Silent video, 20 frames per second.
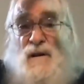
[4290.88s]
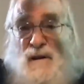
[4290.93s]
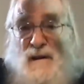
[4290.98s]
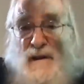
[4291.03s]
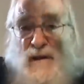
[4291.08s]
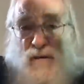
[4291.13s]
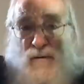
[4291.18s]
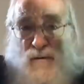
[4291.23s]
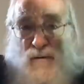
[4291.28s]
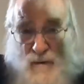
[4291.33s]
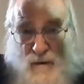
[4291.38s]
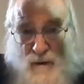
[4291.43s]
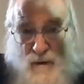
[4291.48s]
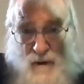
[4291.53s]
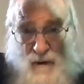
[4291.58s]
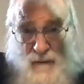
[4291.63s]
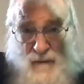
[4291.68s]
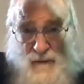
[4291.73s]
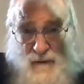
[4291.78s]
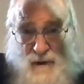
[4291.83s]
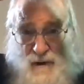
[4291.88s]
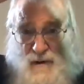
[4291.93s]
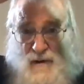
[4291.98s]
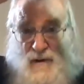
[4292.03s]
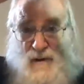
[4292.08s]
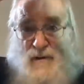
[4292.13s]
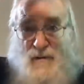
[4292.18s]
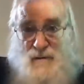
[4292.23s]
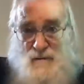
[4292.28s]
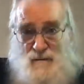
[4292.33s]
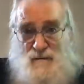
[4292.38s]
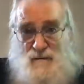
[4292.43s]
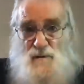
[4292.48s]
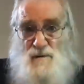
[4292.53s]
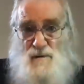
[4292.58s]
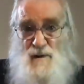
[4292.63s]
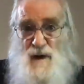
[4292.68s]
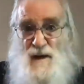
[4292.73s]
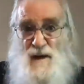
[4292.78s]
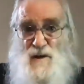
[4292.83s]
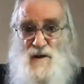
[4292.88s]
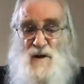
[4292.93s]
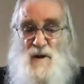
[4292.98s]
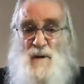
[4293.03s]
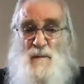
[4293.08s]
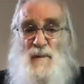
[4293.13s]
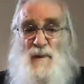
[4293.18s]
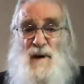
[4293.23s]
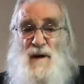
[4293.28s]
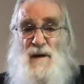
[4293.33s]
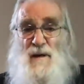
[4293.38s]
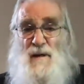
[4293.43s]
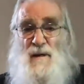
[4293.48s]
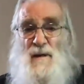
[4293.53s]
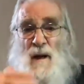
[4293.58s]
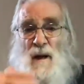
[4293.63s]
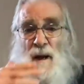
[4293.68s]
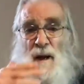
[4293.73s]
leader of this escapade.